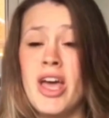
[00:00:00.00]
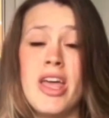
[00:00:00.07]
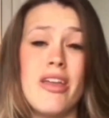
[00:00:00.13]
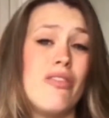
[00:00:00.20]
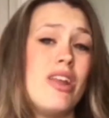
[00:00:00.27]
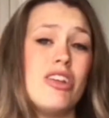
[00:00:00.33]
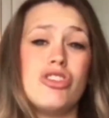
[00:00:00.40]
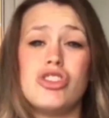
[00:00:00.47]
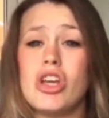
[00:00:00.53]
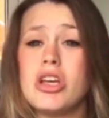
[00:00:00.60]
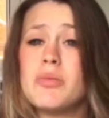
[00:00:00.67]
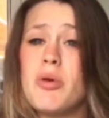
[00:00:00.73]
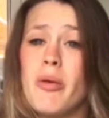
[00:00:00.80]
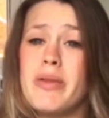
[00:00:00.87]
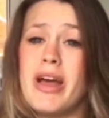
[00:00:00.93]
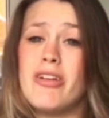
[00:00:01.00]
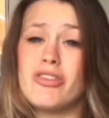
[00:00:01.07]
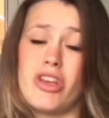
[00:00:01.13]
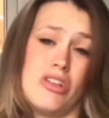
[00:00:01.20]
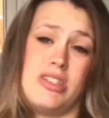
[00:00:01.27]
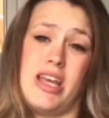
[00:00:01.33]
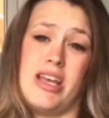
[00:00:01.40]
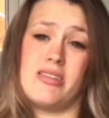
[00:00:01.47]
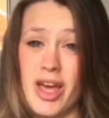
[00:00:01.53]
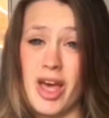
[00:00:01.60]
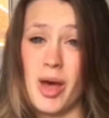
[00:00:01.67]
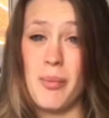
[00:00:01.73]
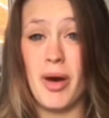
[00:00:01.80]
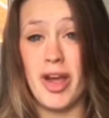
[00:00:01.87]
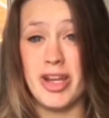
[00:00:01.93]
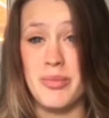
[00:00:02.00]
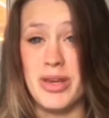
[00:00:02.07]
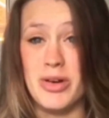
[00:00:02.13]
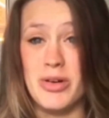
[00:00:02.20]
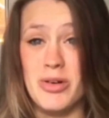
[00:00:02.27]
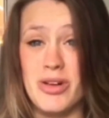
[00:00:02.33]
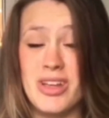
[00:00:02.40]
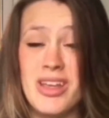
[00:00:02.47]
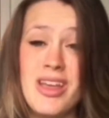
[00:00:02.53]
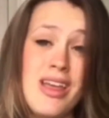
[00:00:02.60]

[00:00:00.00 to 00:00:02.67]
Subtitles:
you've literally just popped out to go to test a pint of milk,